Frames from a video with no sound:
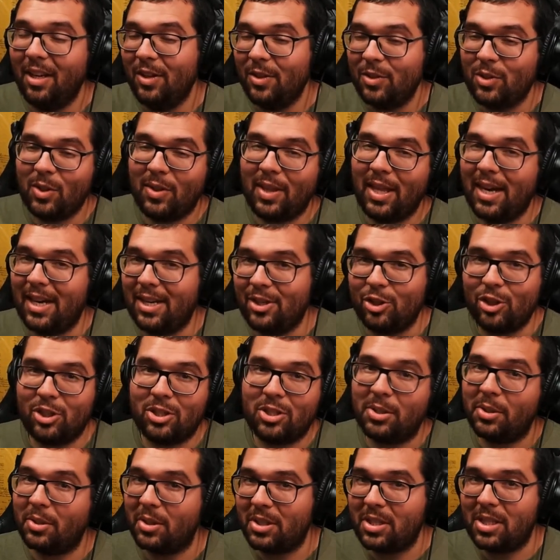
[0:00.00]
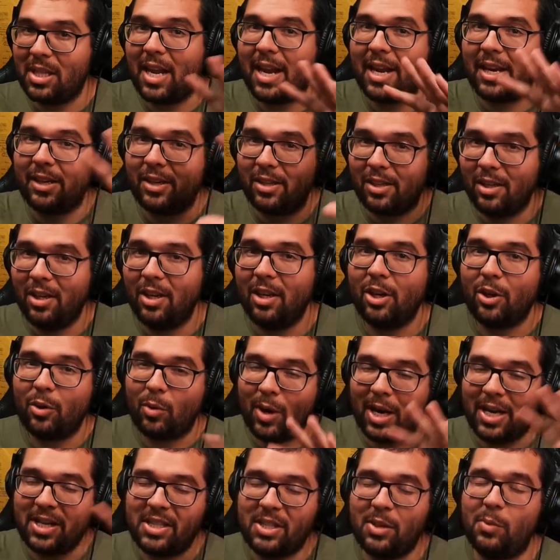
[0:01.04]
So then it just looks like
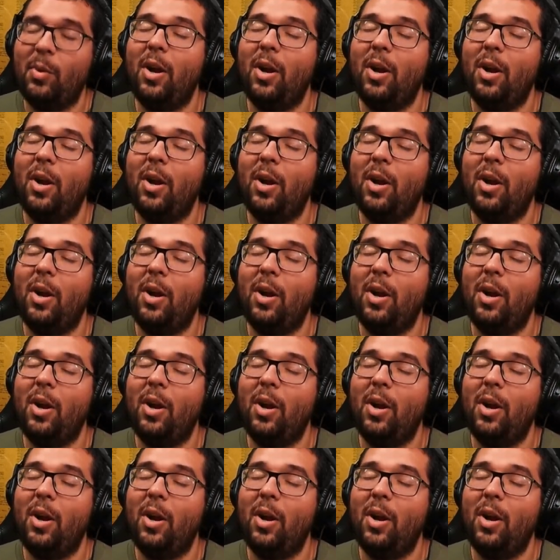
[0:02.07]
crazy